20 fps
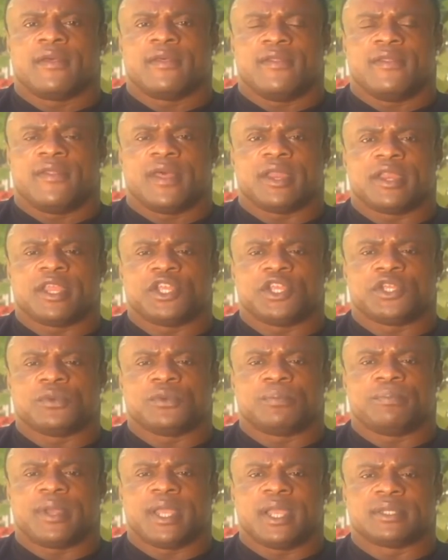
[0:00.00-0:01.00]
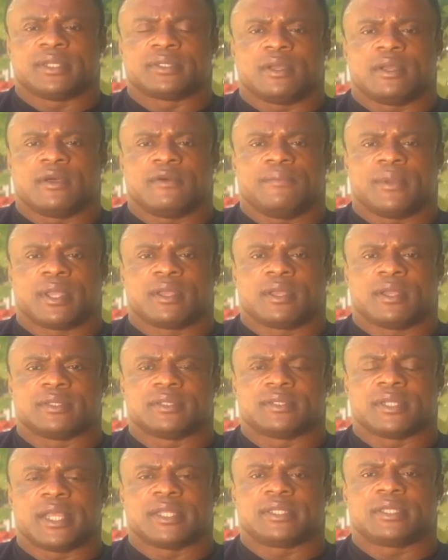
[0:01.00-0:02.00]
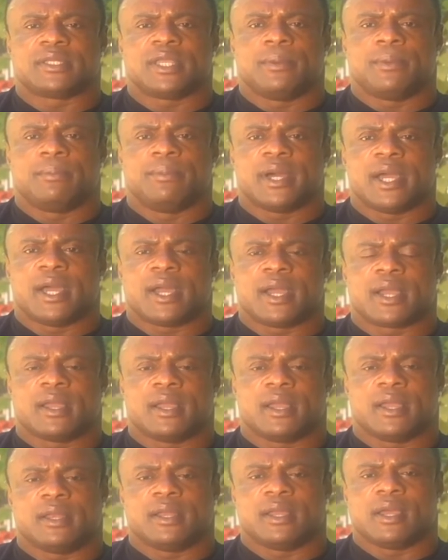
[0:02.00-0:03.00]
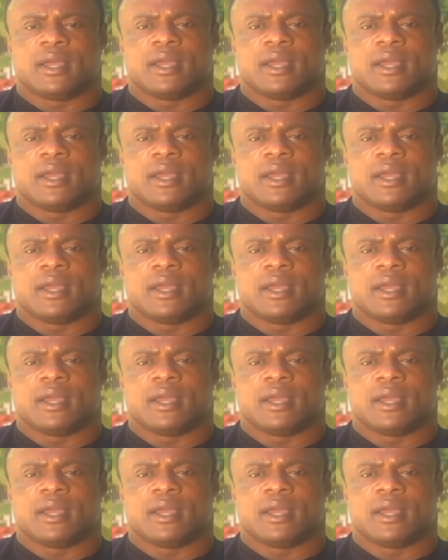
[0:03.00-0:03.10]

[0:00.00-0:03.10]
that issue pays off because I stayed back and